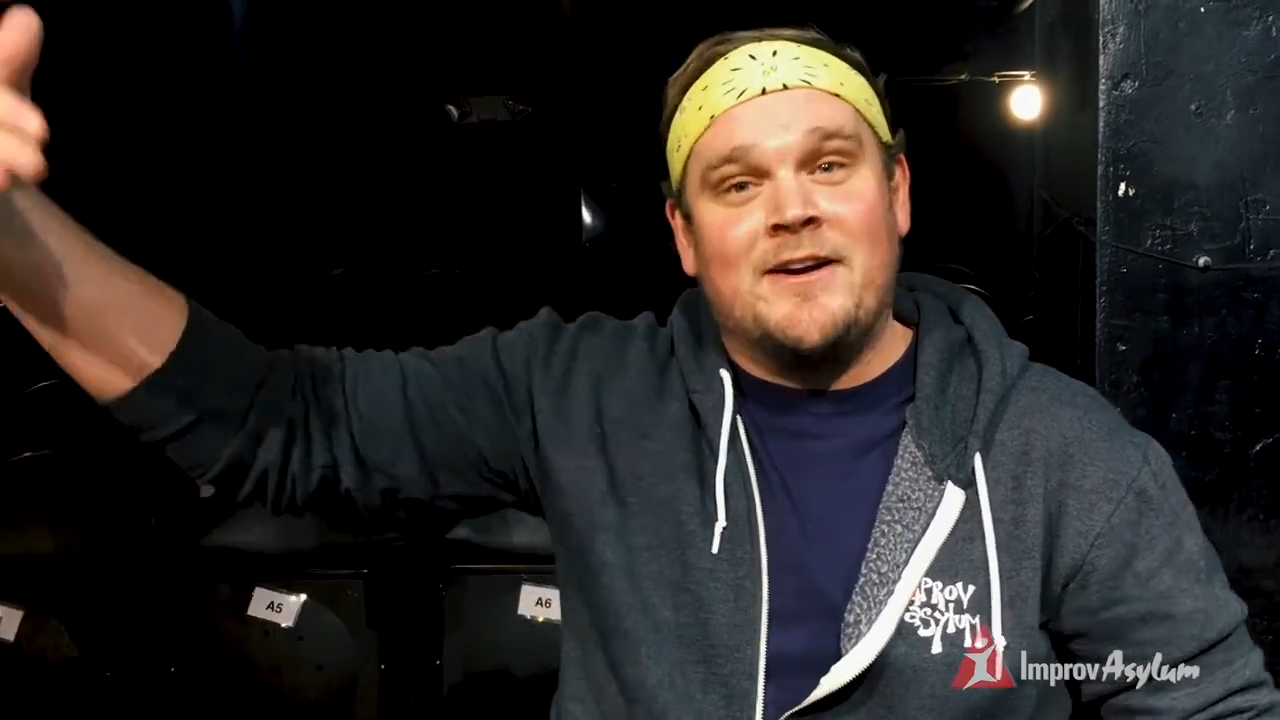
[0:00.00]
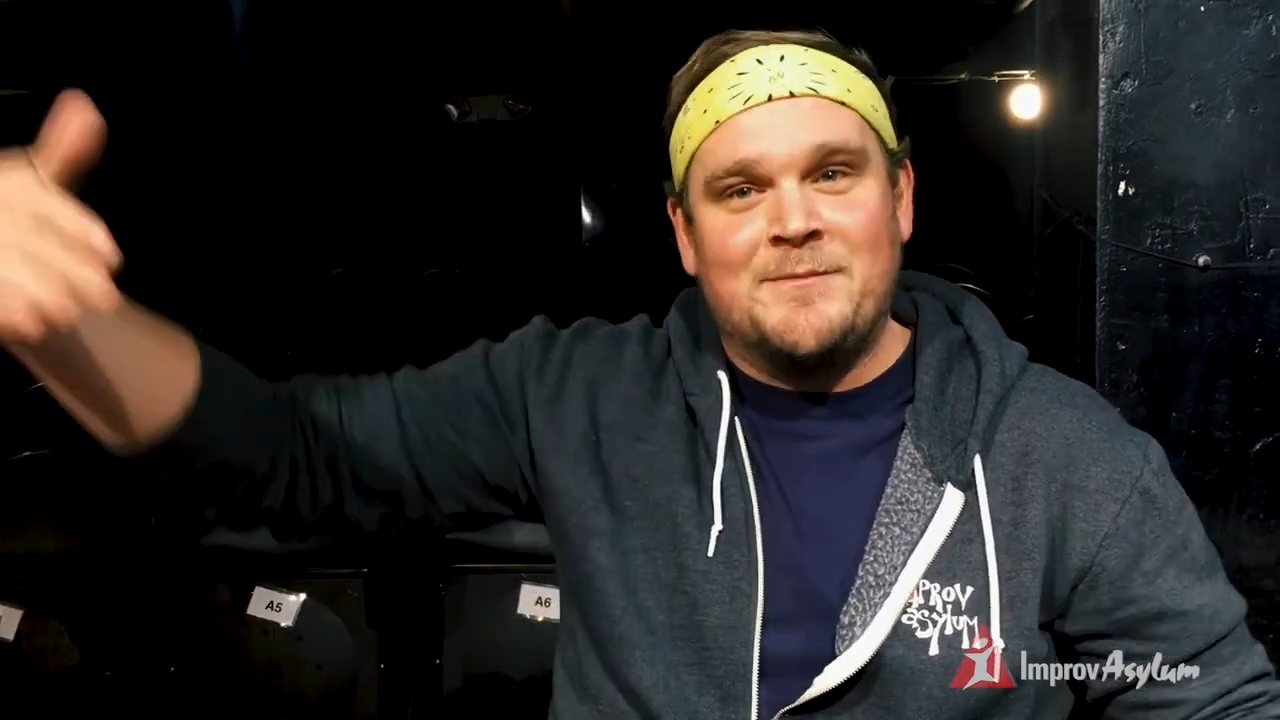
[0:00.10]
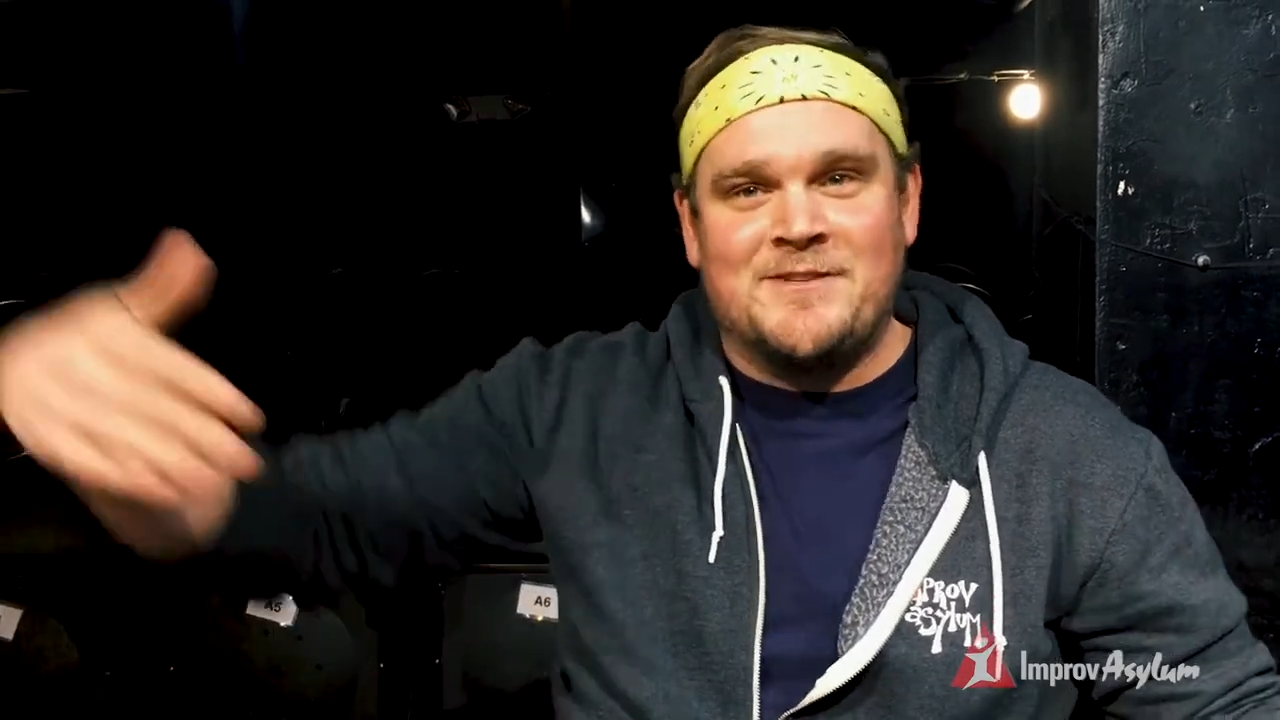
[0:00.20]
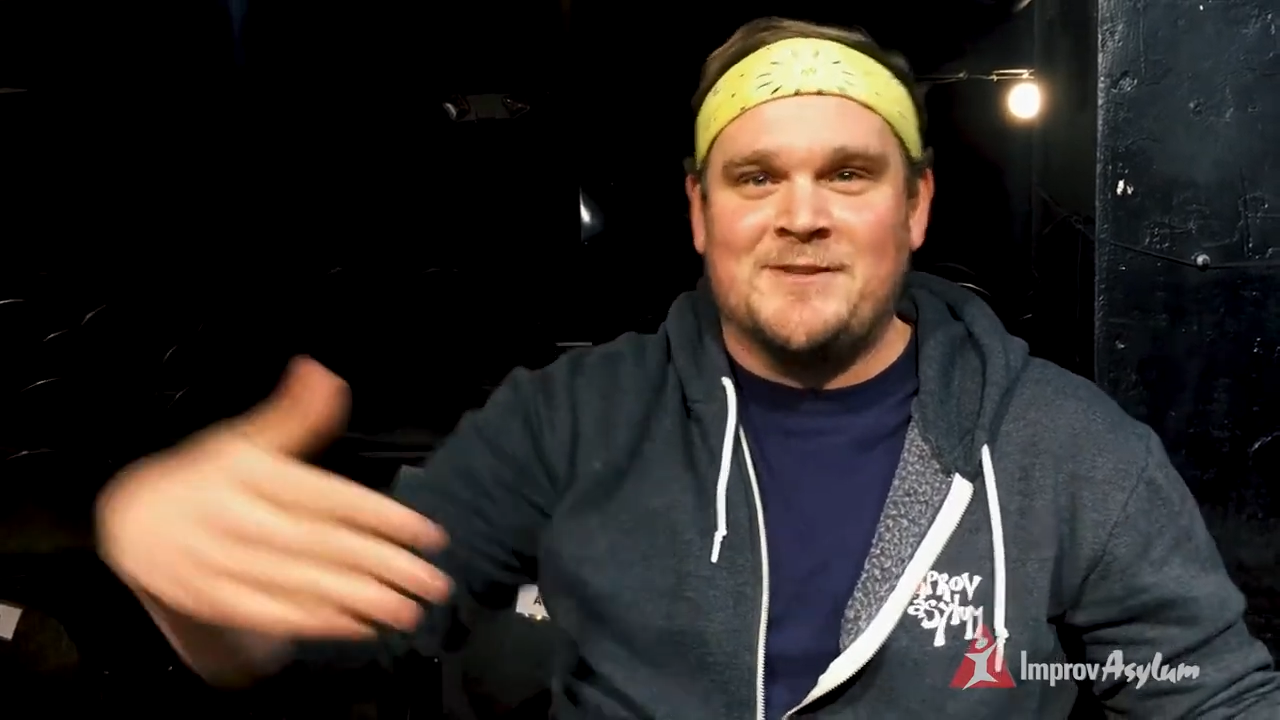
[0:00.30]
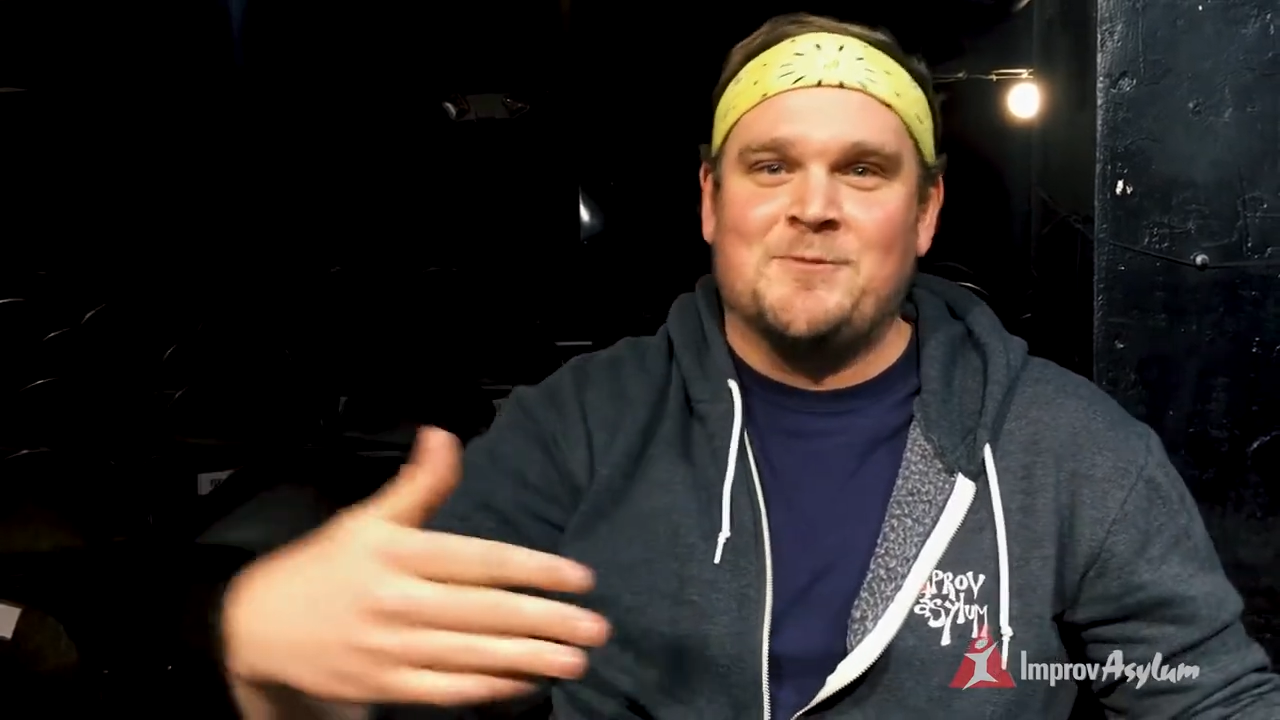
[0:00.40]
Mel
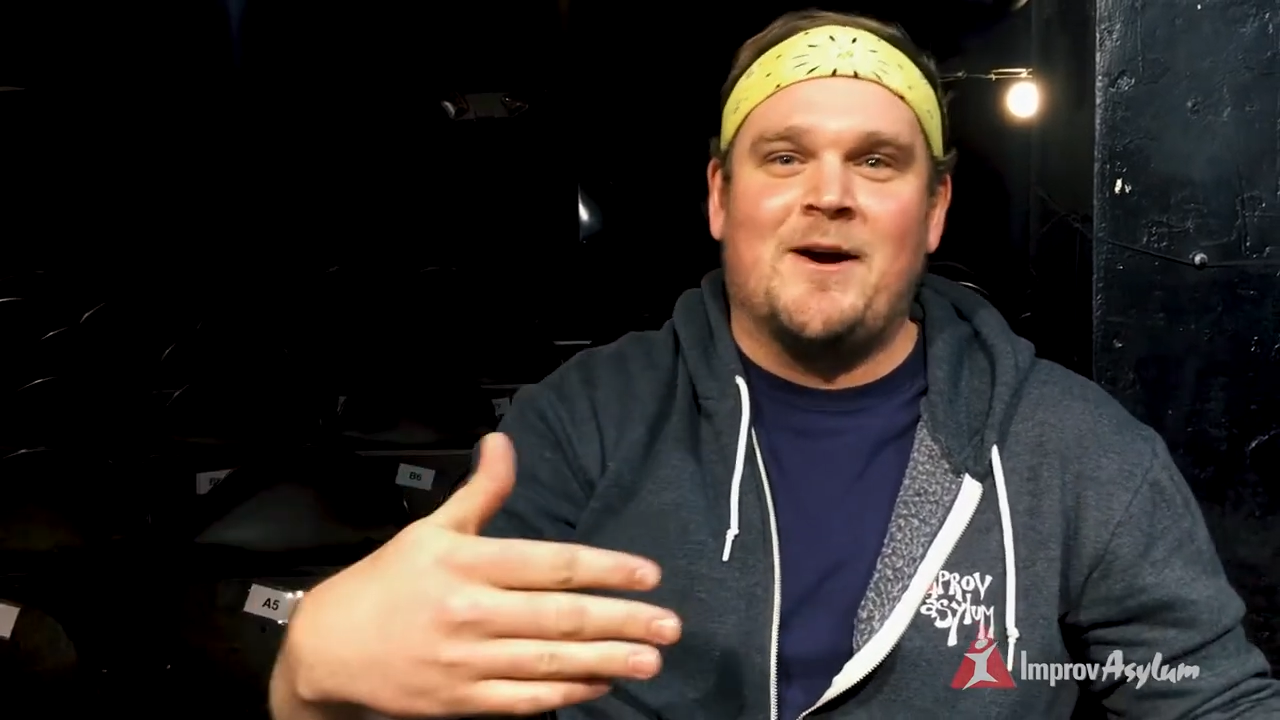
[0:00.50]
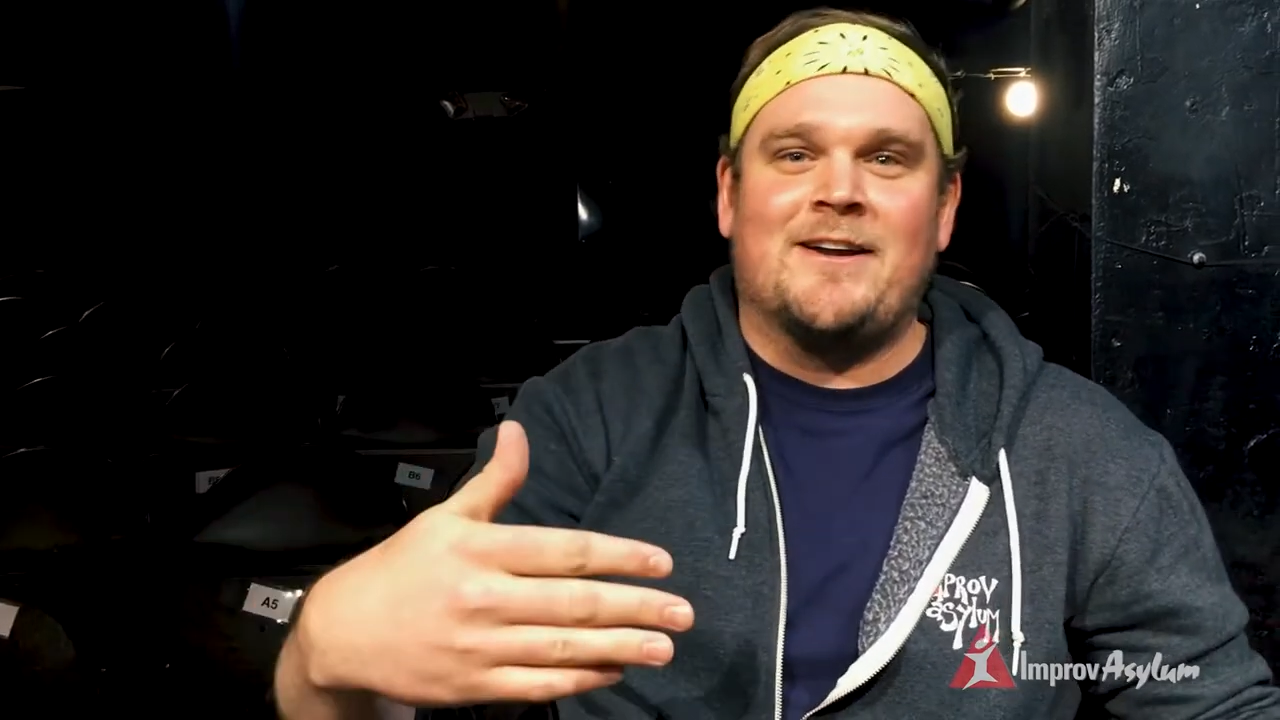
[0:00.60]
Gibson is